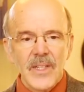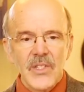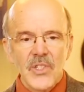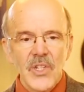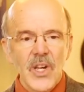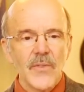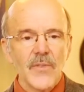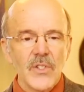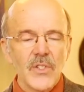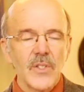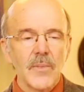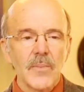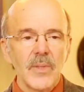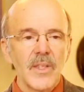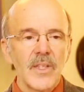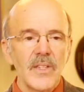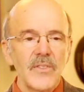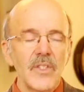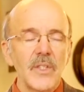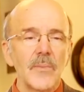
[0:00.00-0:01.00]
Jefferson
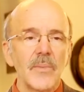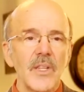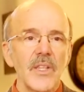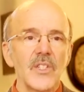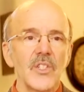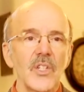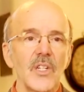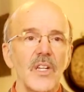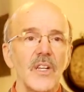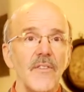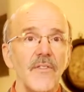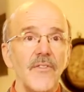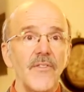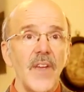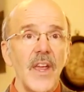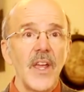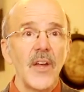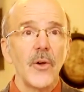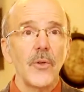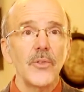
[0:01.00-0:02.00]
believes the militia had
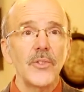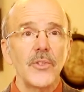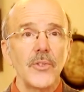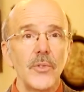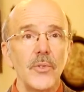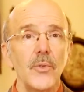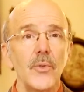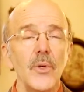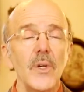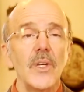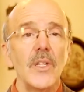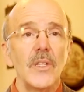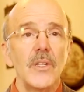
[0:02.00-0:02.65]
failed to